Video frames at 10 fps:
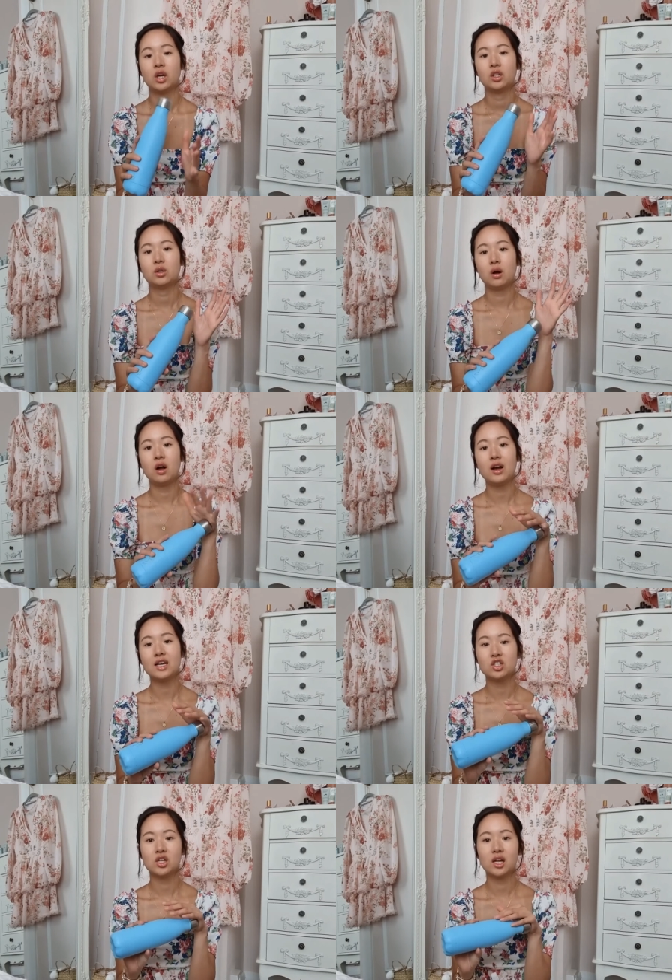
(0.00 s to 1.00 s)
You are
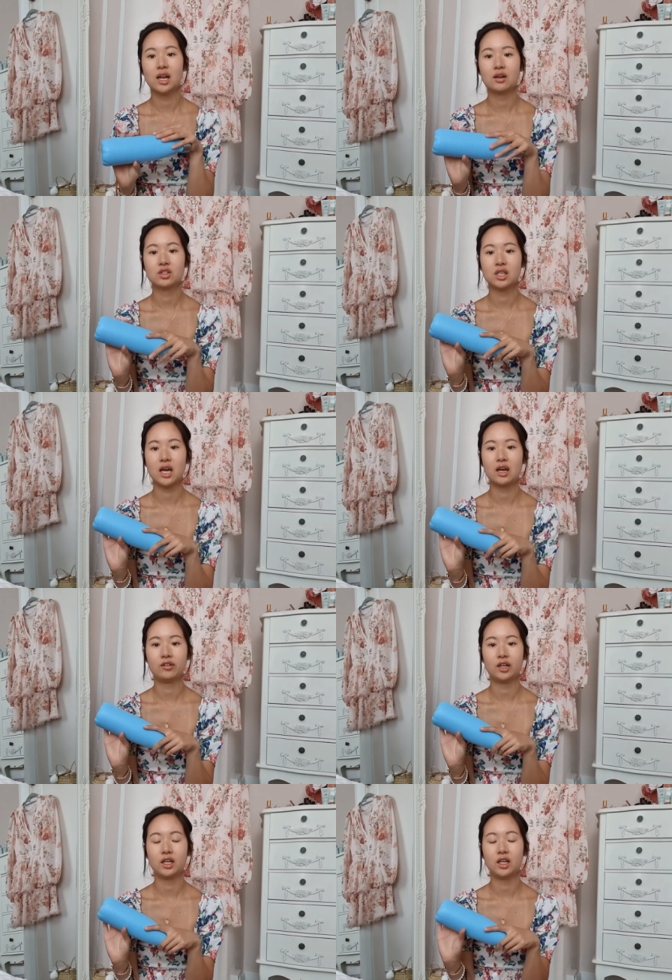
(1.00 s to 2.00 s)
actually allowed to
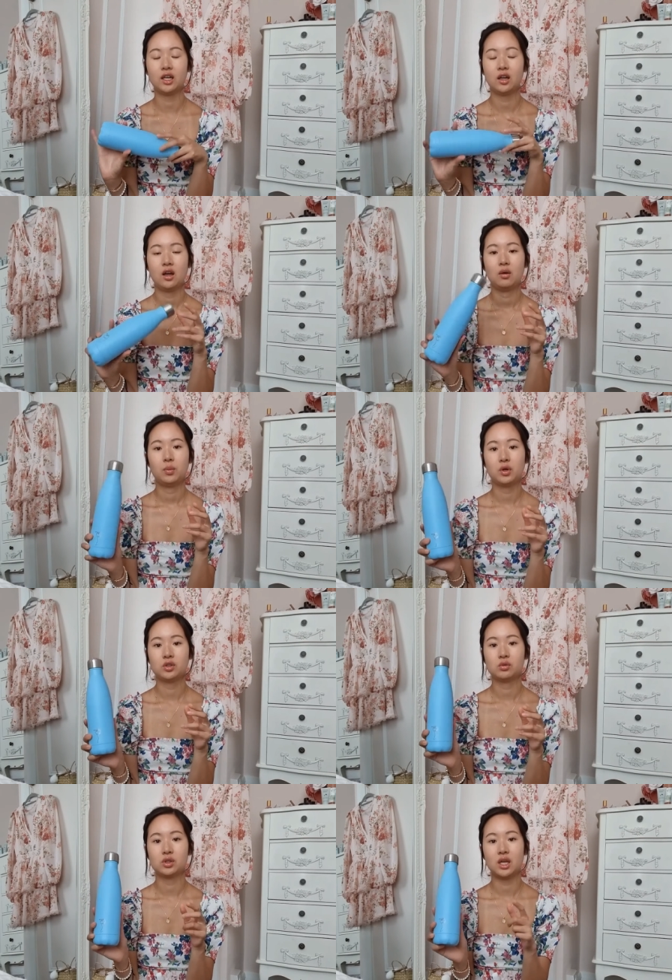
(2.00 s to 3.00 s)
carry
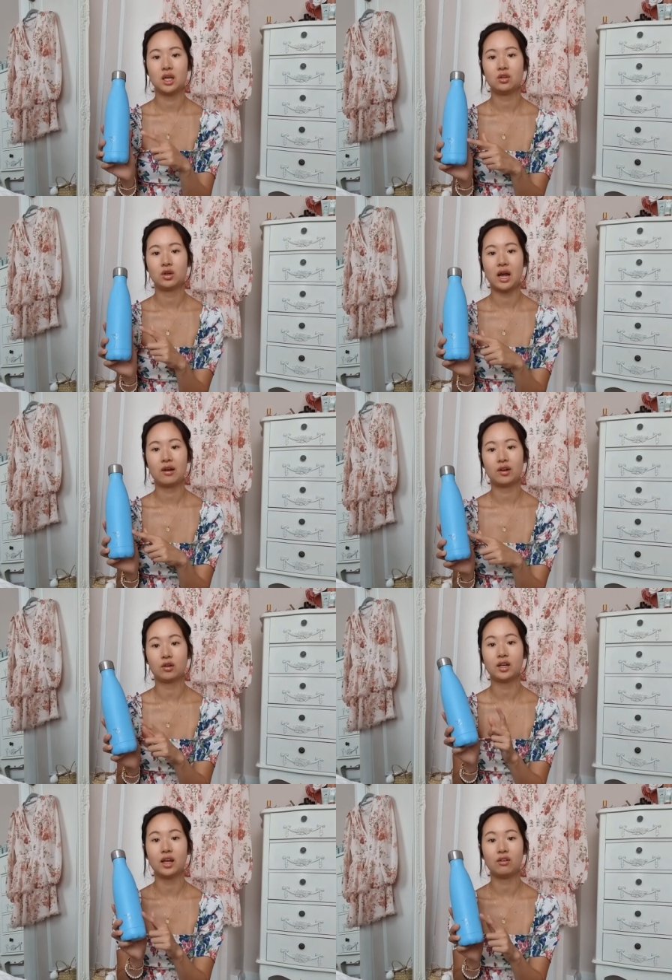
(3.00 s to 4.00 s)
bottles in your
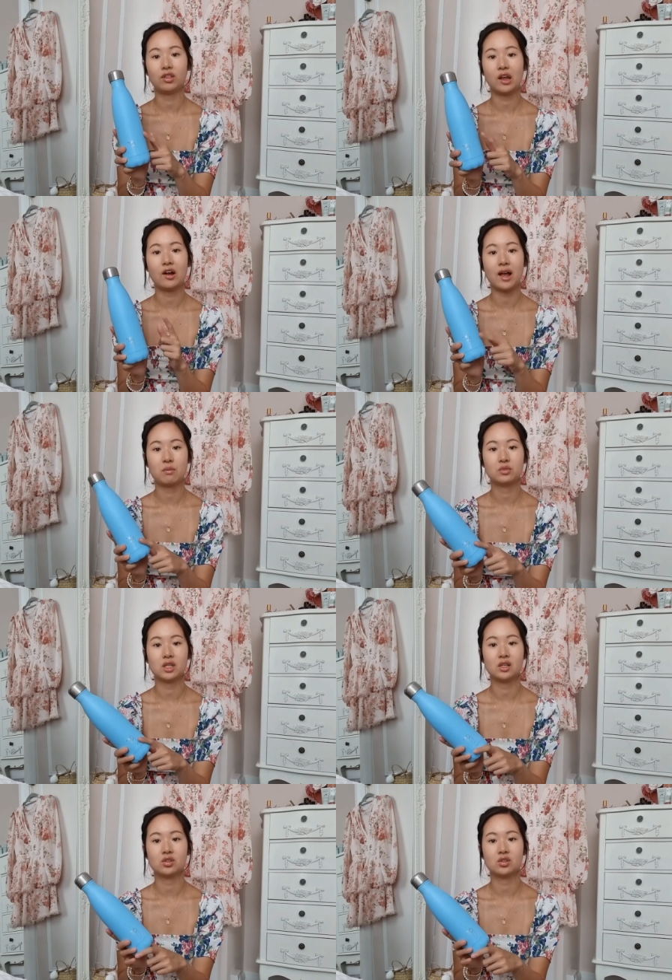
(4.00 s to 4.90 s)
carry-on if they are empty.